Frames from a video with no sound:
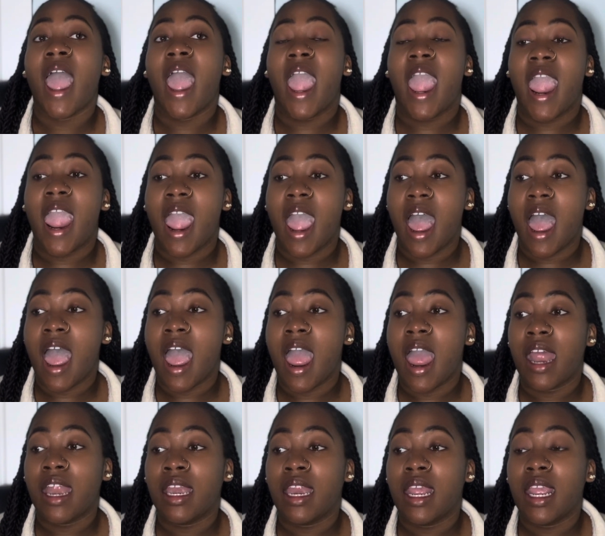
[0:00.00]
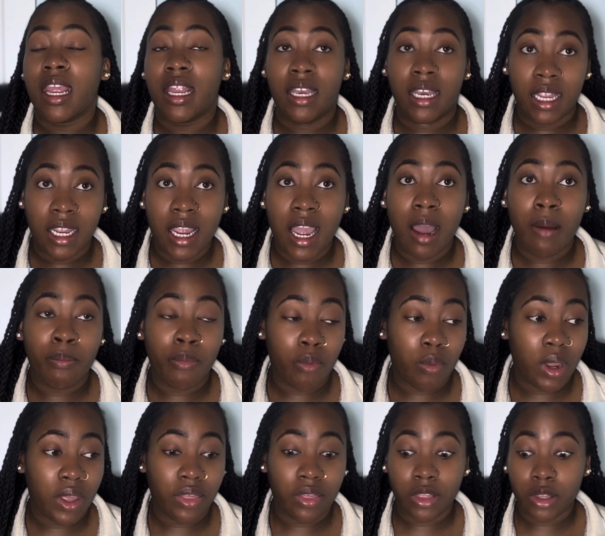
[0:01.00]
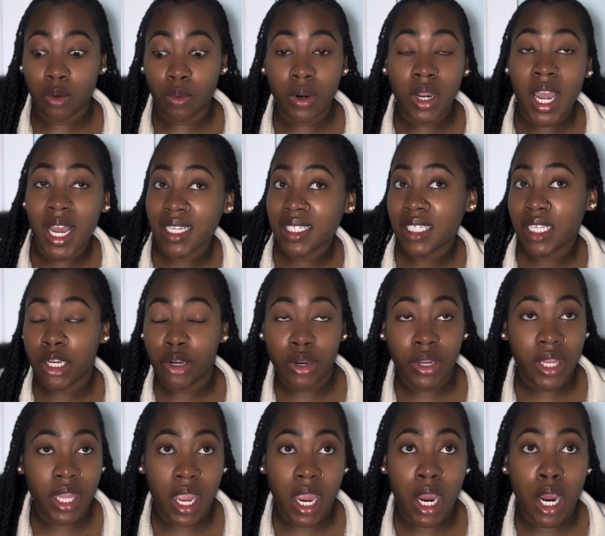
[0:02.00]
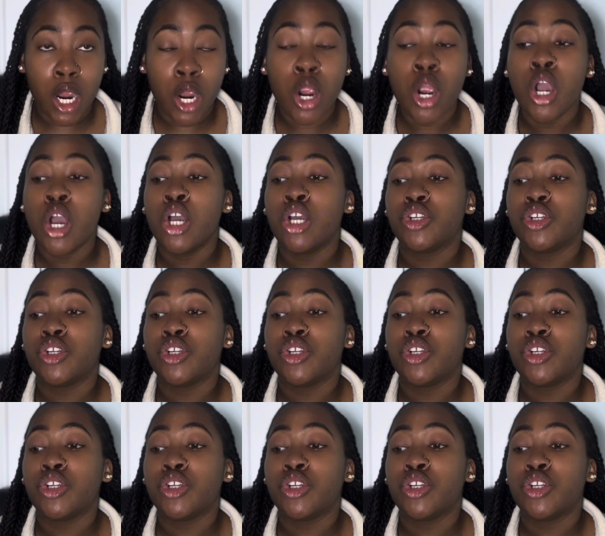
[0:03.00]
and ending up with little cuts here and there.